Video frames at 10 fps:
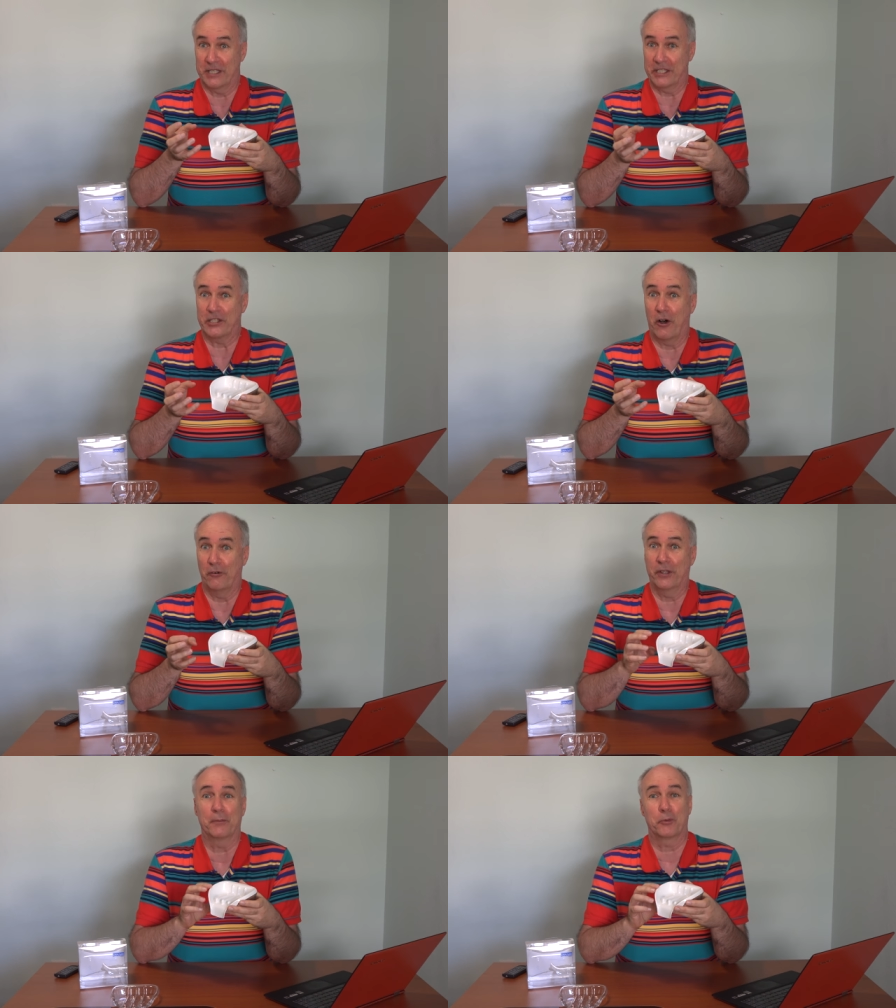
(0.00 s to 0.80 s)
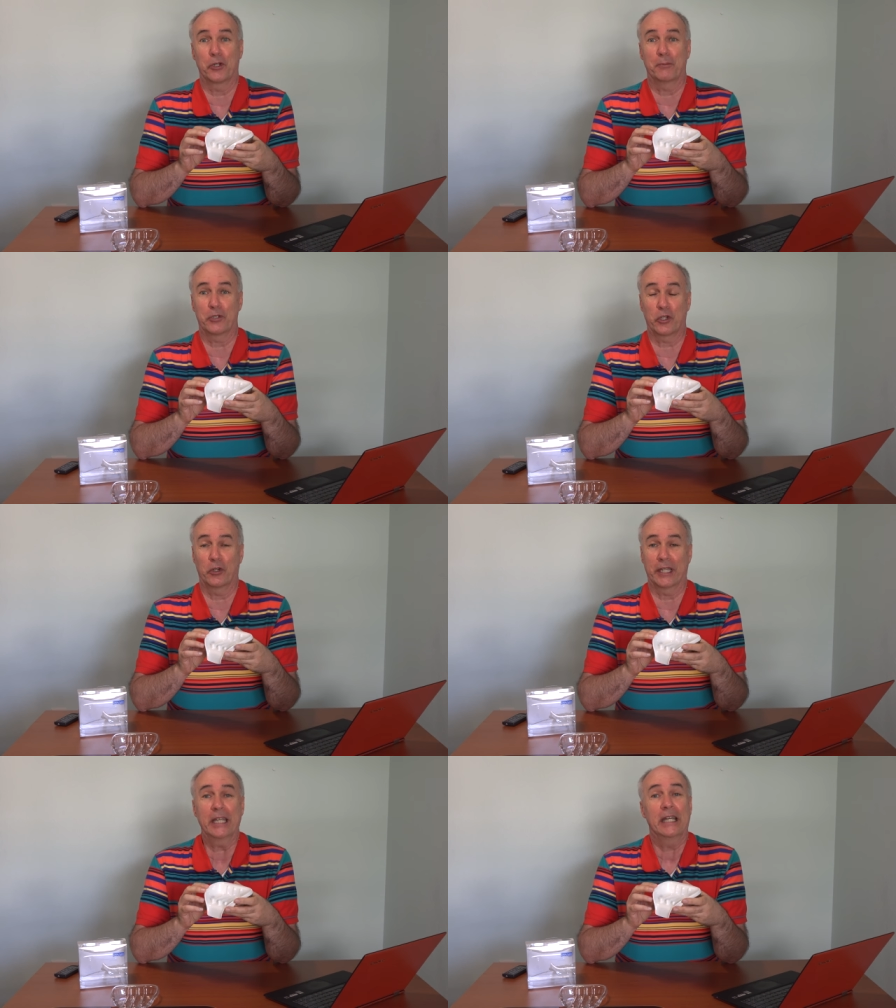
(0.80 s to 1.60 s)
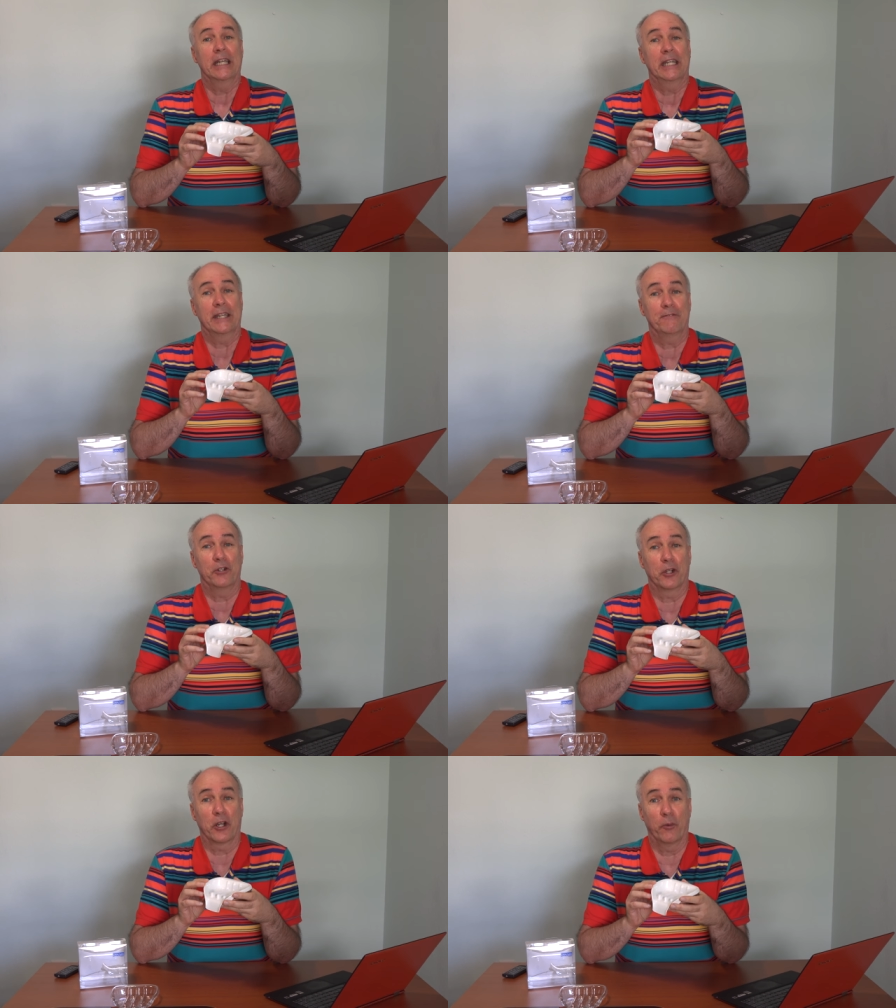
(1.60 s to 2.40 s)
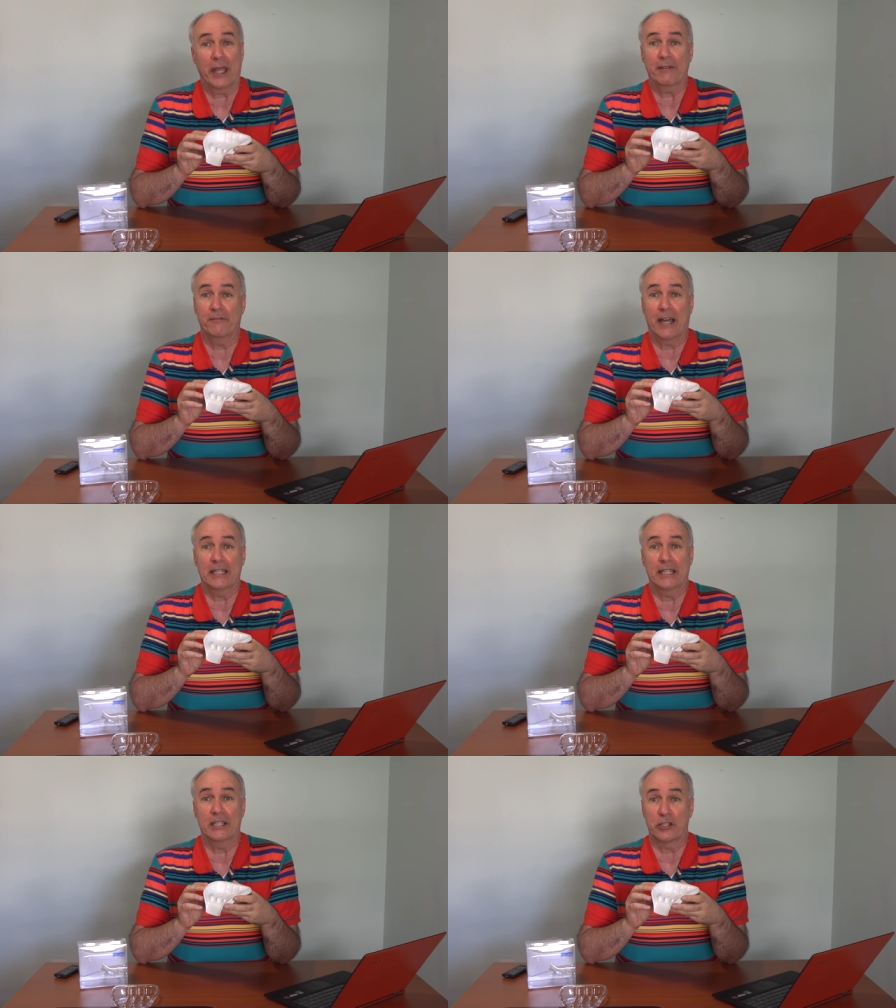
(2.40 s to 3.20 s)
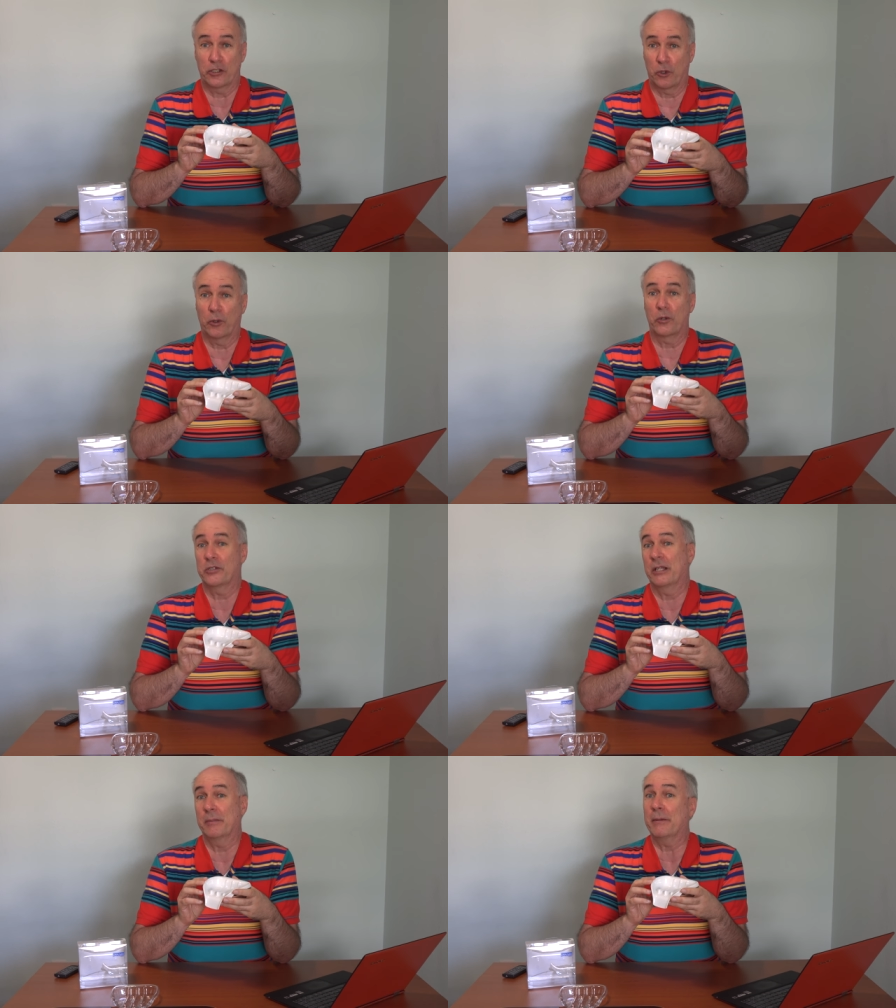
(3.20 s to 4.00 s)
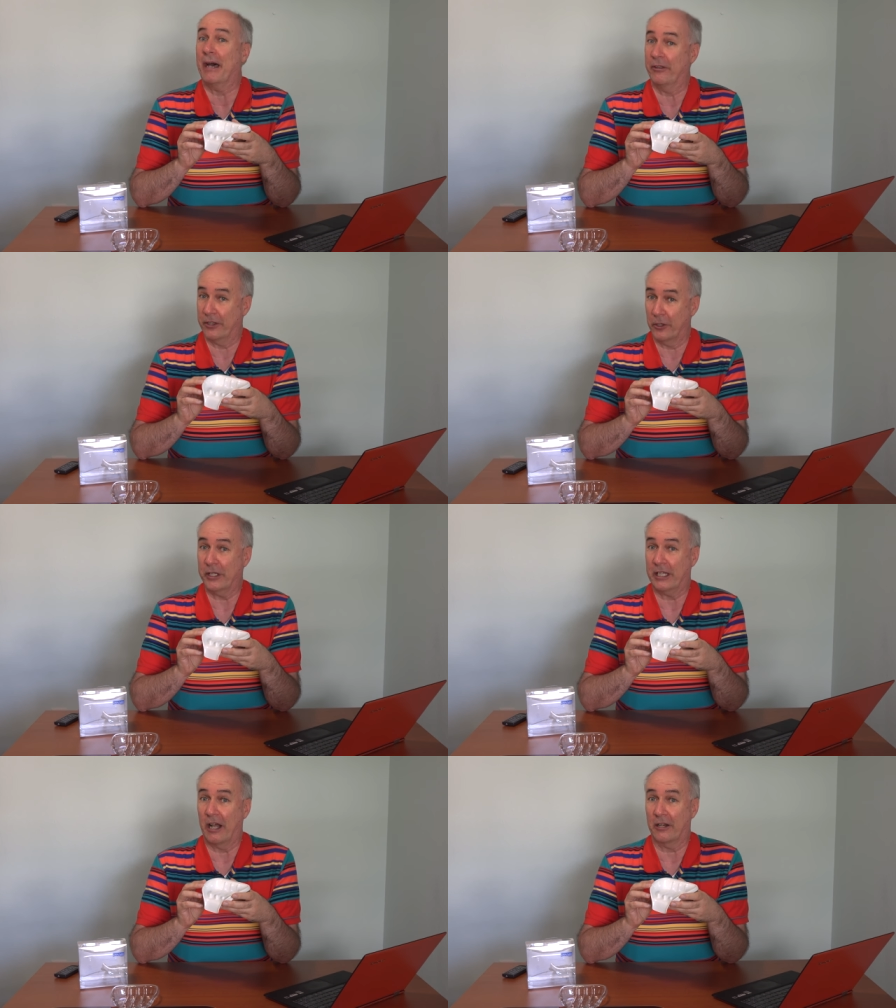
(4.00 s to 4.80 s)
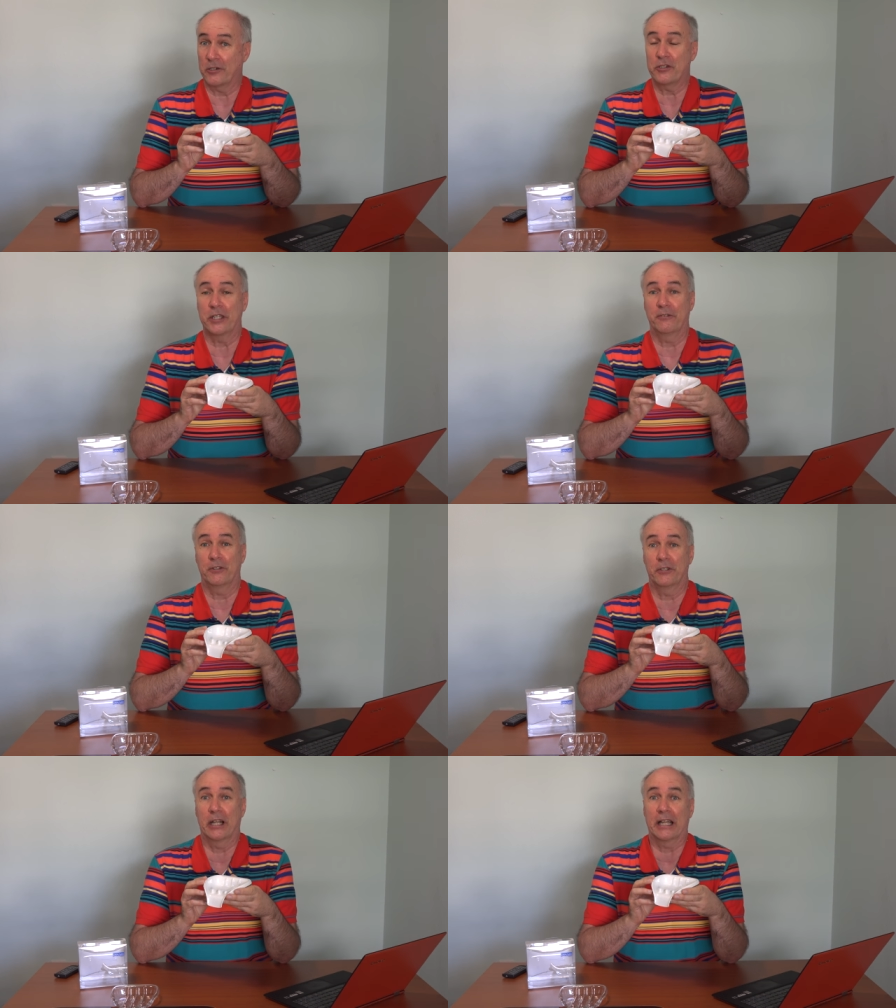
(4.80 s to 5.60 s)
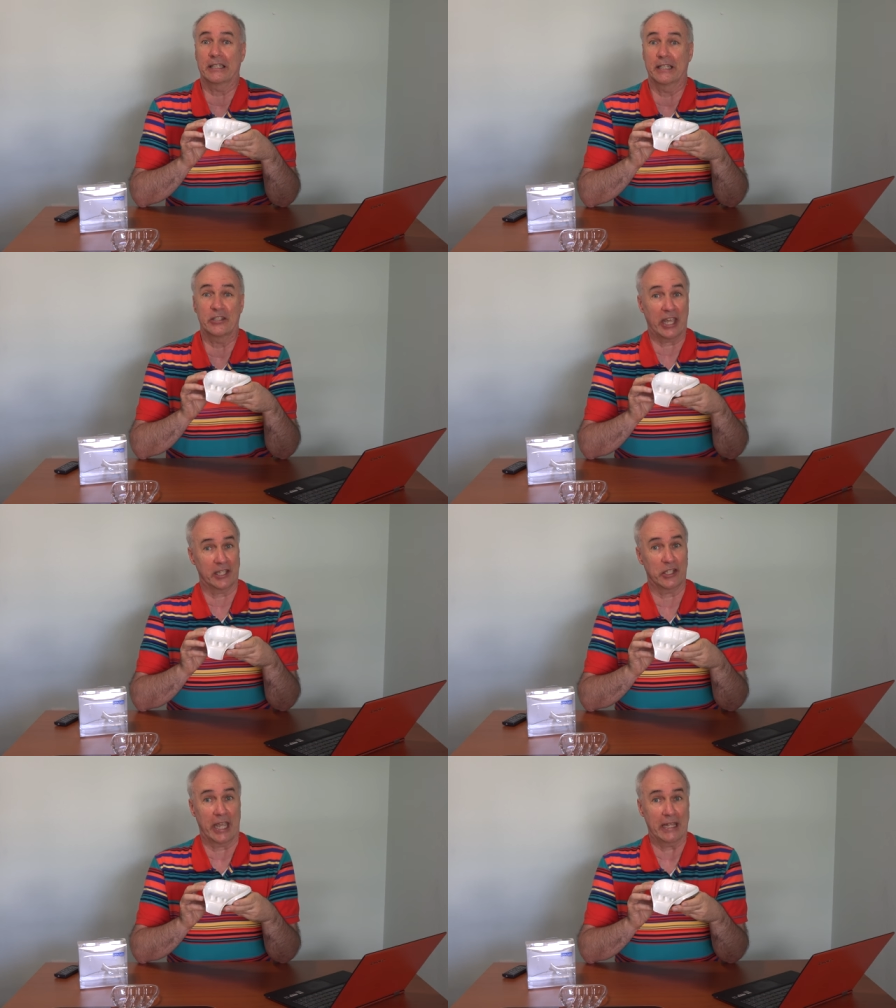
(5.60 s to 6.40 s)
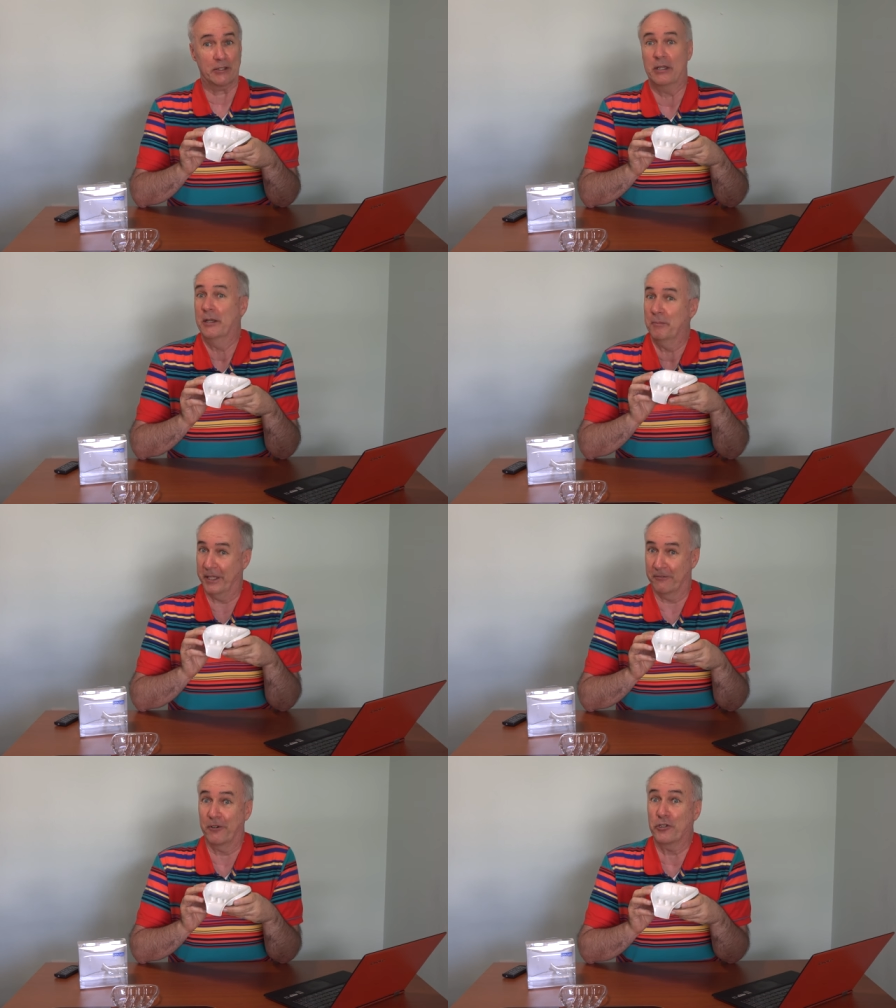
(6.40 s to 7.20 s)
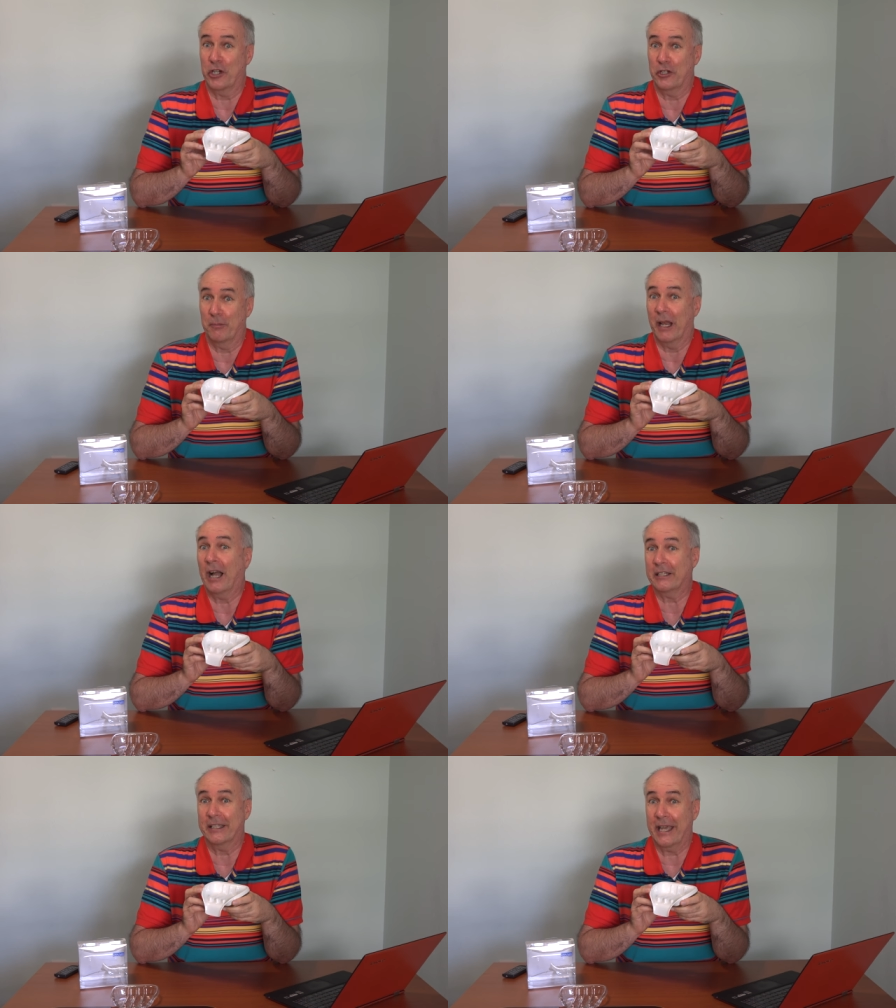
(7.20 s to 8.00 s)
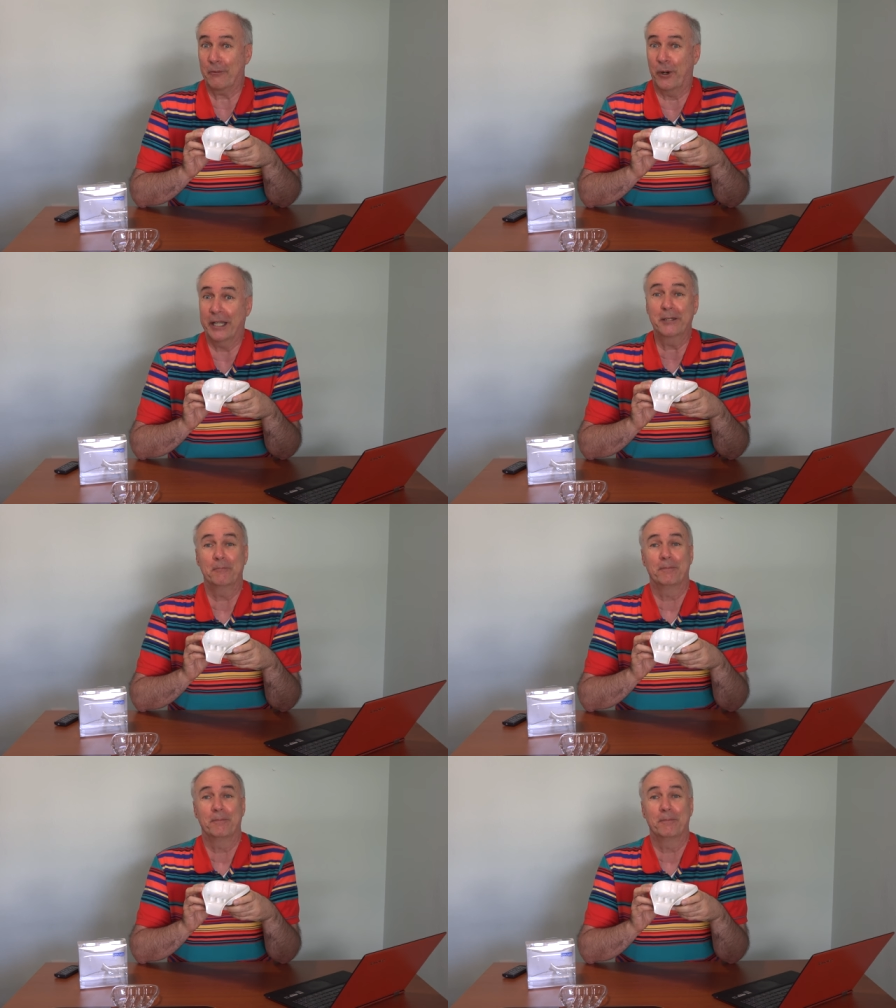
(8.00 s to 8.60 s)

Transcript: dissolving prematurely. If you're going to wait and find it in the stores, it'll be about $30 if you'd like to take a chance. Be the first on your block to get one